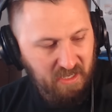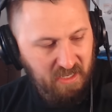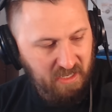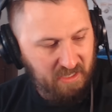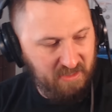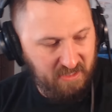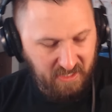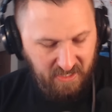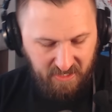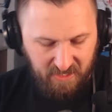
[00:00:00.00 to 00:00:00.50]

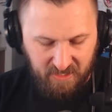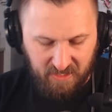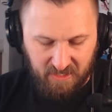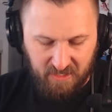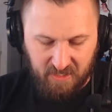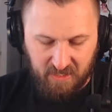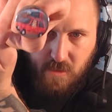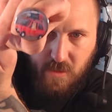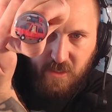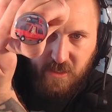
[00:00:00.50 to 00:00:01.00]
And then,
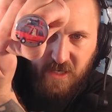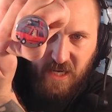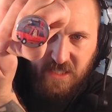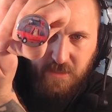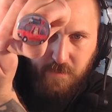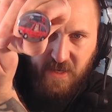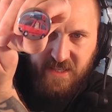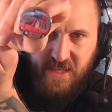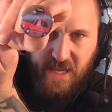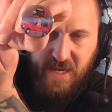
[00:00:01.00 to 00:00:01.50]
can you
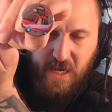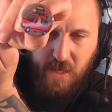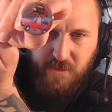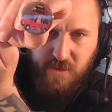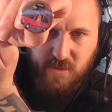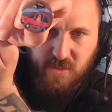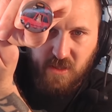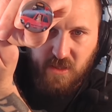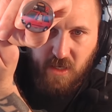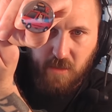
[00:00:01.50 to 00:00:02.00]
guys make that out?
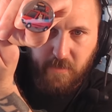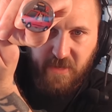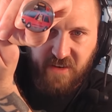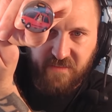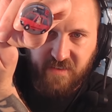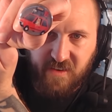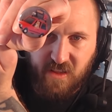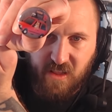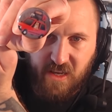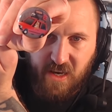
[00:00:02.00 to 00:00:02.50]
There's a little bit
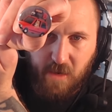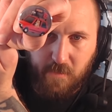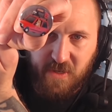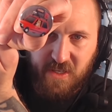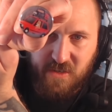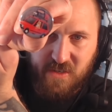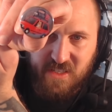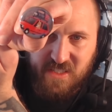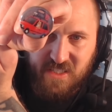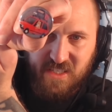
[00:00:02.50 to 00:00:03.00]
of a glare, but
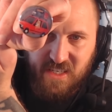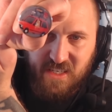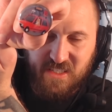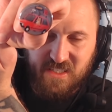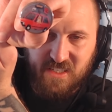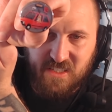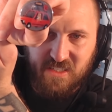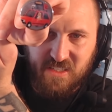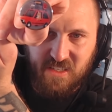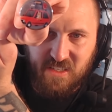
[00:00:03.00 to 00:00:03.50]
you can see
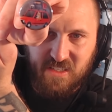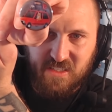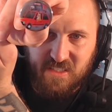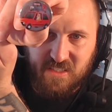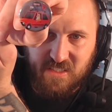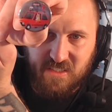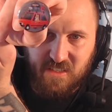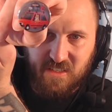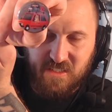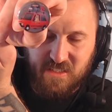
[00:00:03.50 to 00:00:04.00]
it's just,
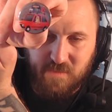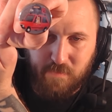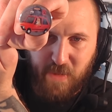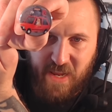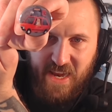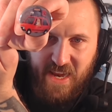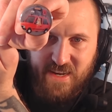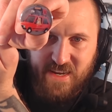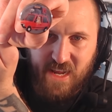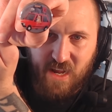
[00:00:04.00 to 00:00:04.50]
it's
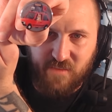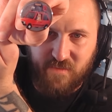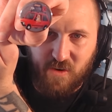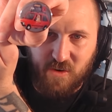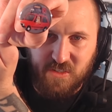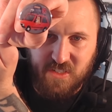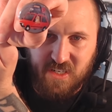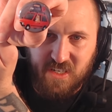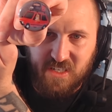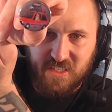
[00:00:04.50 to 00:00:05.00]
panned out
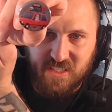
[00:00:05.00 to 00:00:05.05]
version.